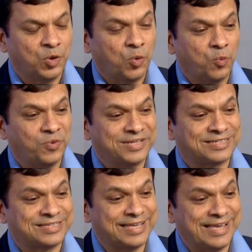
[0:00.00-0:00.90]
which
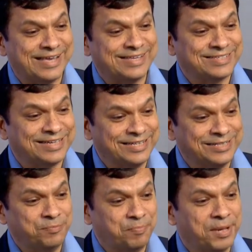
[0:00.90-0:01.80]
stays
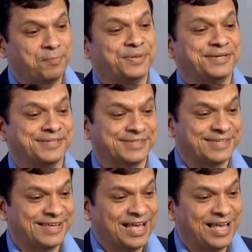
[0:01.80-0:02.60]
in papers